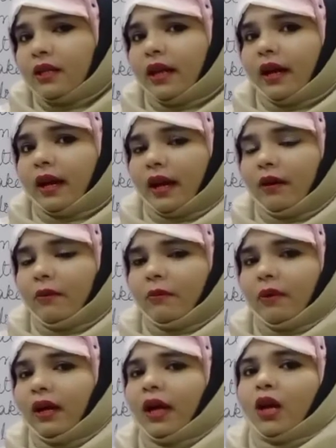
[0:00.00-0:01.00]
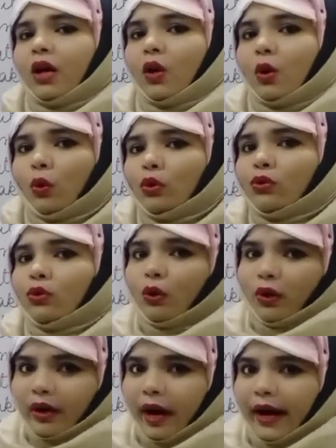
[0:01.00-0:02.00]
they can be loose
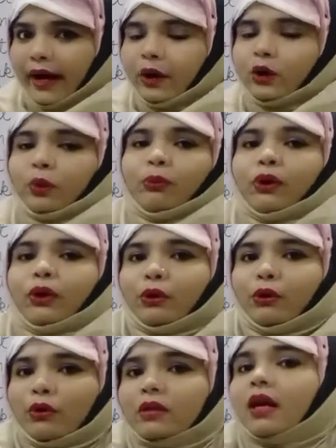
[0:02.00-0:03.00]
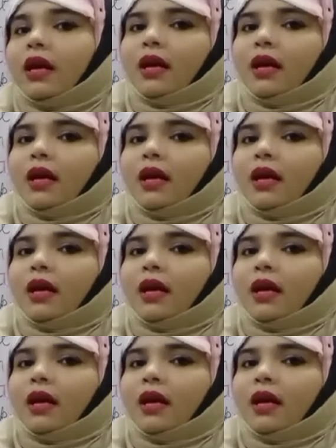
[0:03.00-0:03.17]
or tight to produce